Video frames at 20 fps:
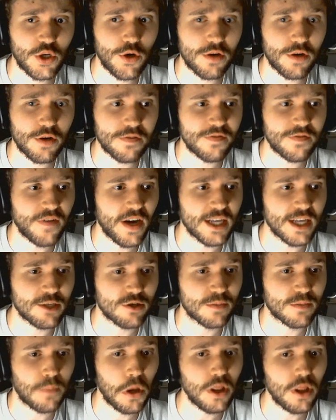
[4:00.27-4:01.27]
could not fight
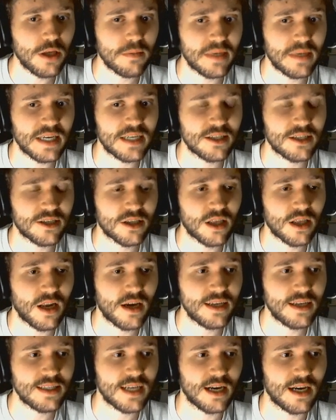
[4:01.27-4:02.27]
was pulling me into the
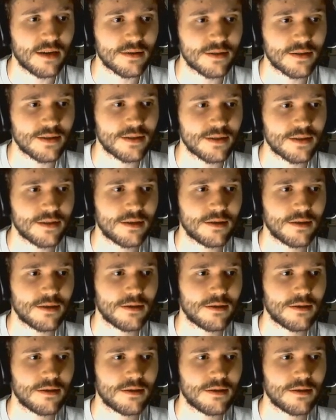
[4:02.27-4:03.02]
lighthouse.